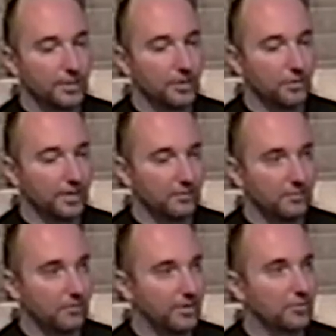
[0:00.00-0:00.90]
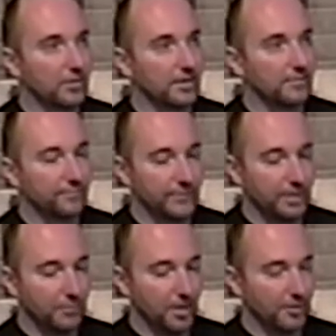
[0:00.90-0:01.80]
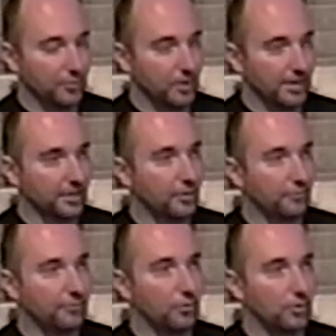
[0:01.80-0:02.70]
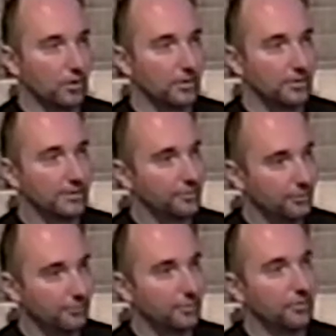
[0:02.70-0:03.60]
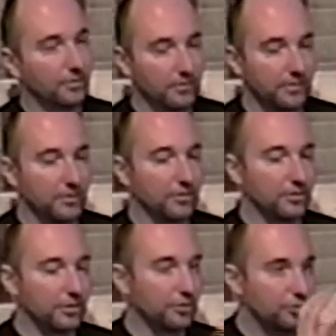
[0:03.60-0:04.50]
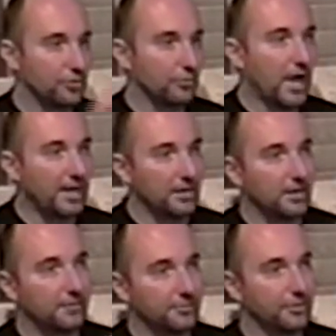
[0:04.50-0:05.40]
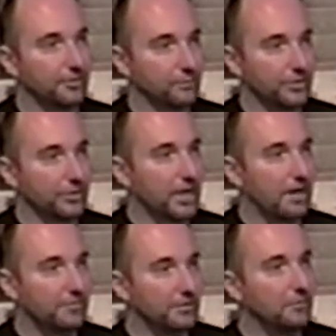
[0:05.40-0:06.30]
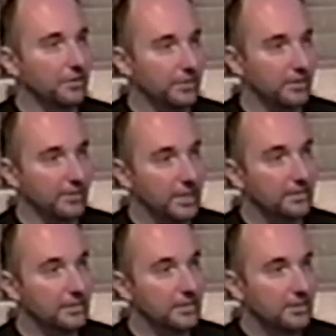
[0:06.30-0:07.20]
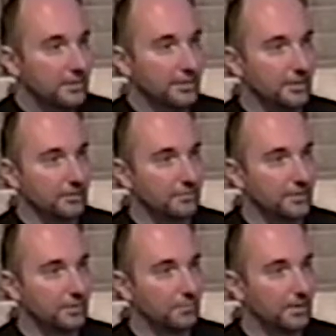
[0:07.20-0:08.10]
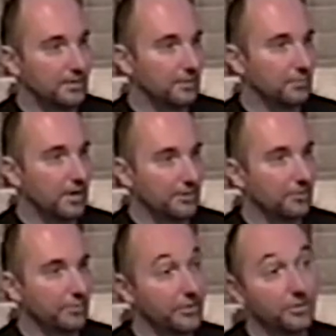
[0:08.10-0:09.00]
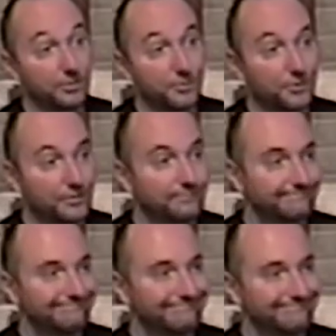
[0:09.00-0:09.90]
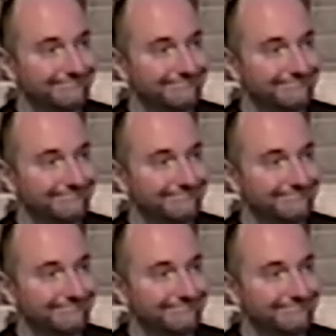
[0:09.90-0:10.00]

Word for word: you know, then eventually get me out to where I could go a floor, then two floors, and eventually, you know, you just ride it enough to you're where you're confident with it, and then, Okay. you know, they don't, it doesn't bother you so much anymore. Okay.